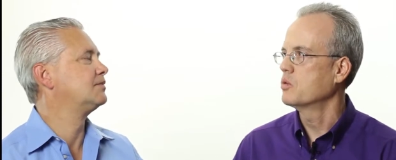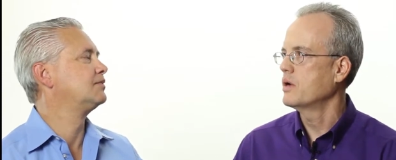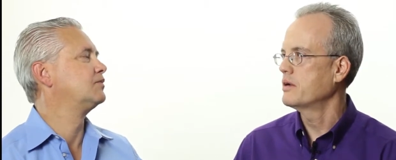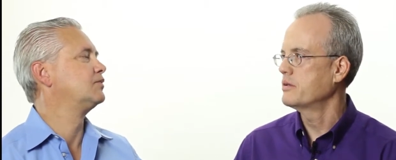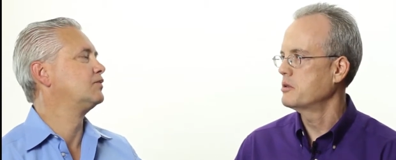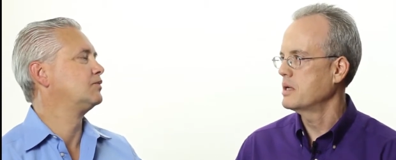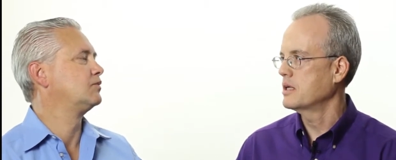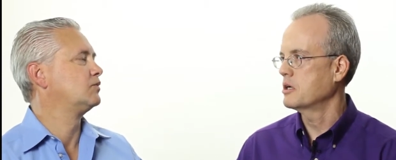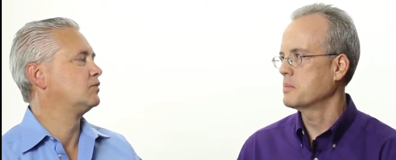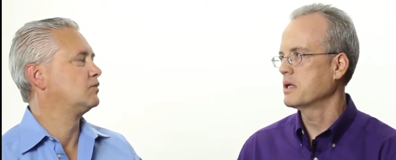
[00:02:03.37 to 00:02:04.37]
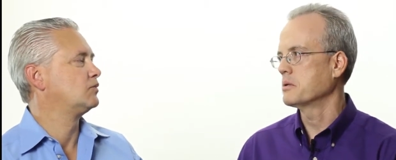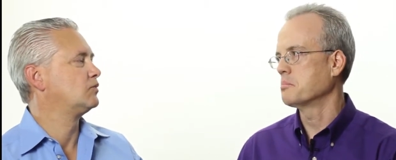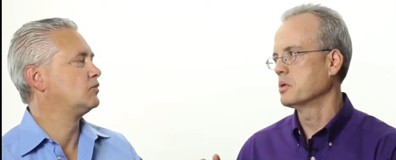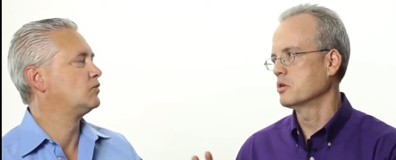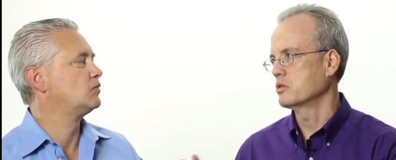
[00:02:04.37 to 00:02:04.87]
Speaker 1: rather than making it about
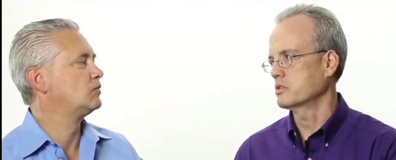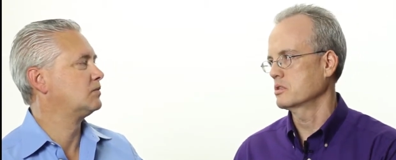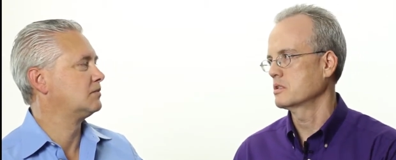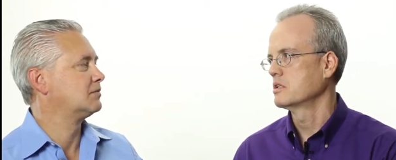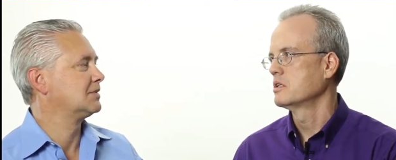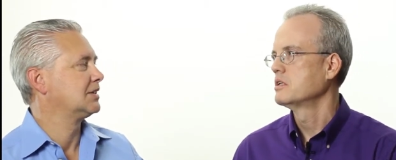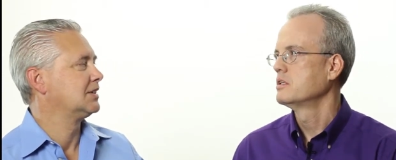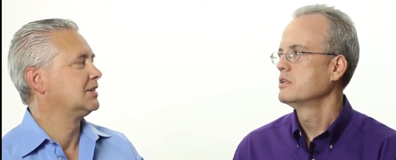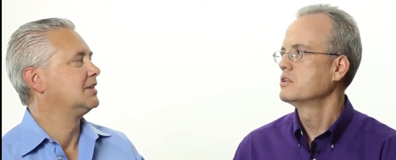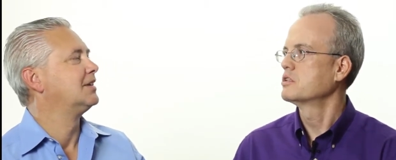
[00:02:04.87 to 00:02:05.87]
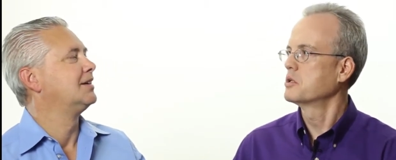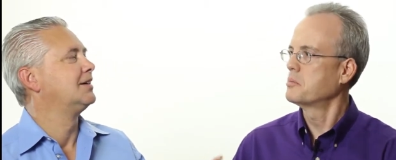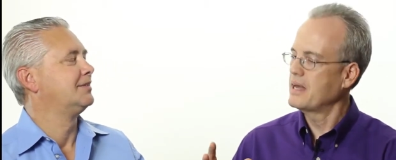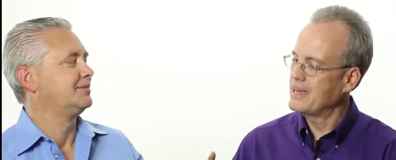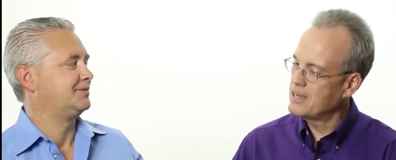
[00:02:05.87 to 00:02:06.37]
the person. So, the
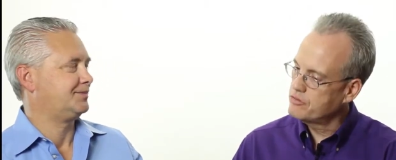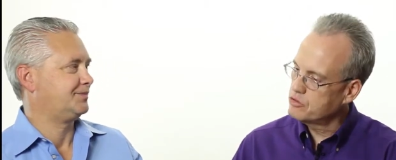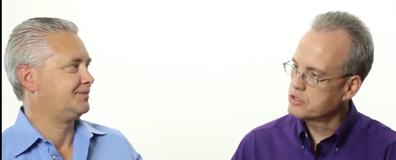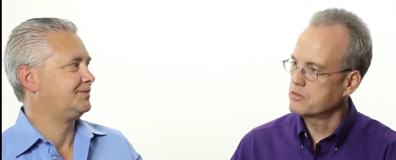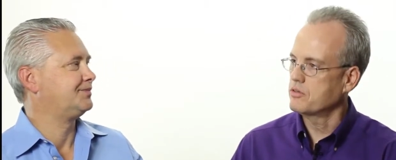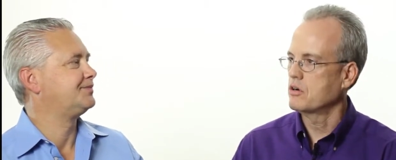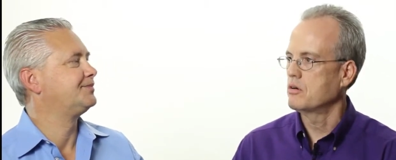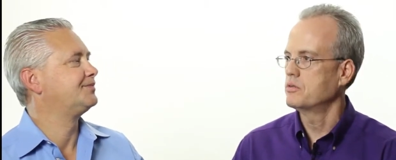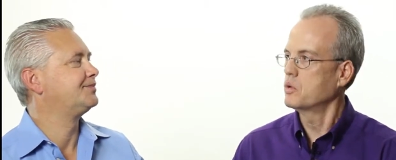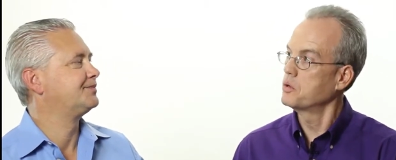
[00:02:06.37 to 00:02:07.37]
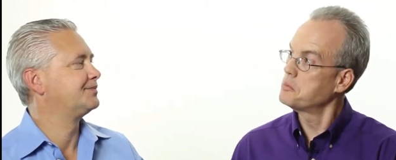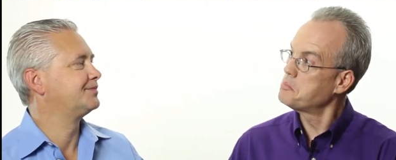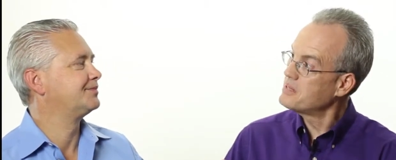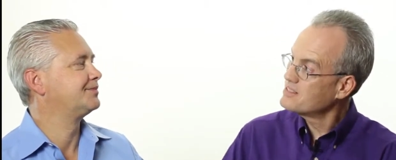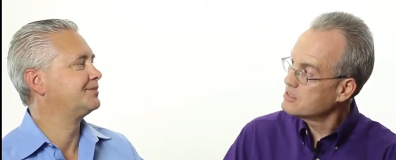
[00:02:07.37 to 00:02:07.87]
behaviors involved, or the
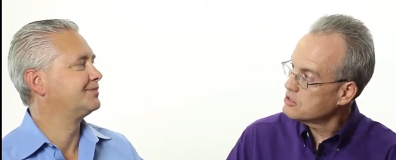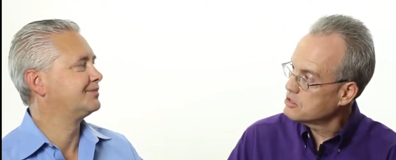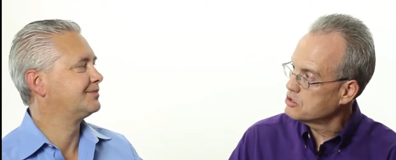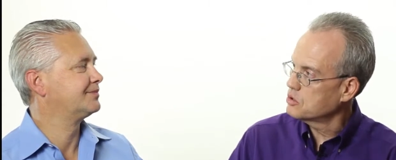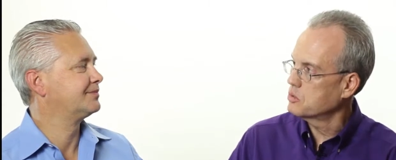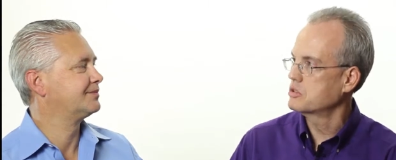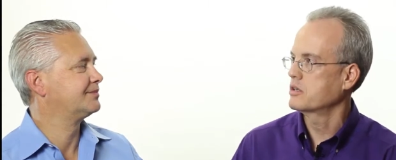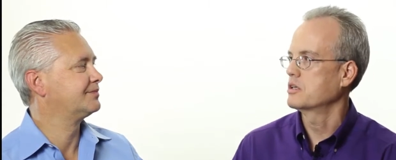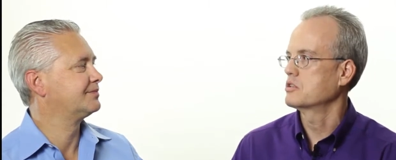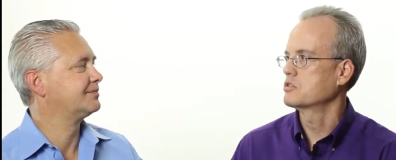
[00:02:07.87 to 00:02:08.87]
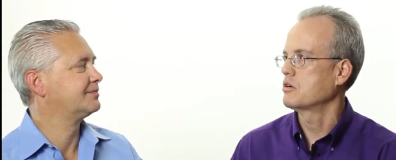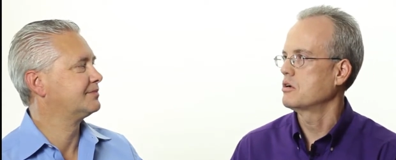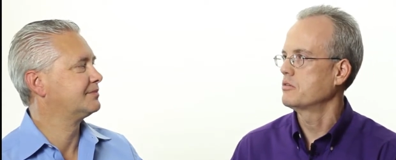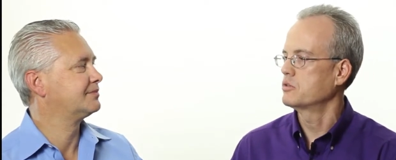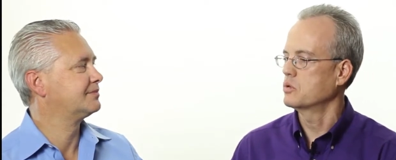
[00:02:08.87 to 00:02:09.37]
business issue we're trying to solve,